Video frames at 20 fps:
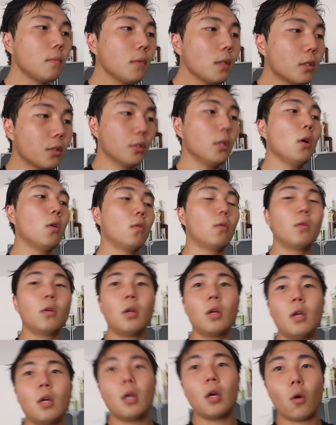So,
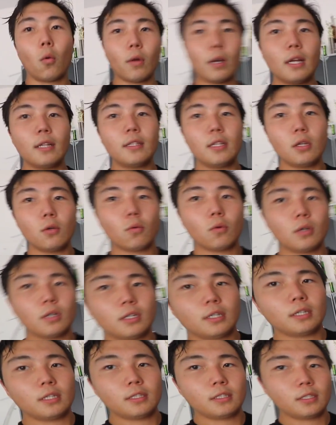what I did
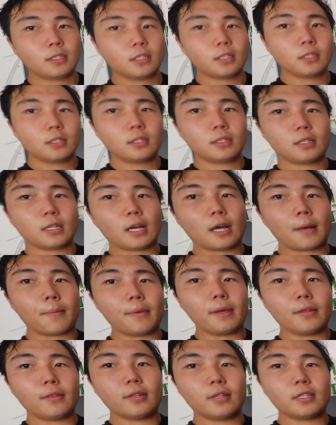was, I
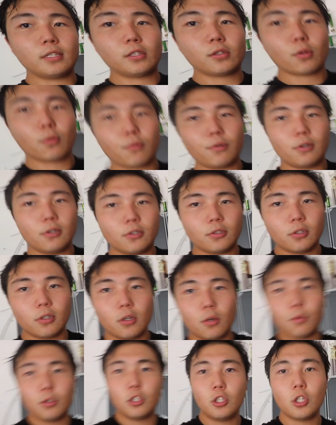made this 3 years
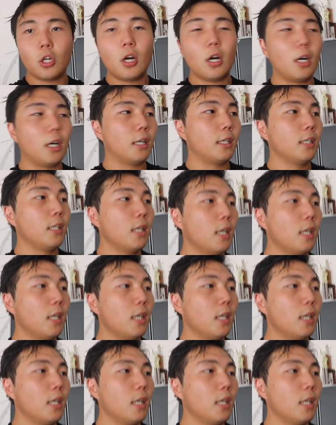ago with John,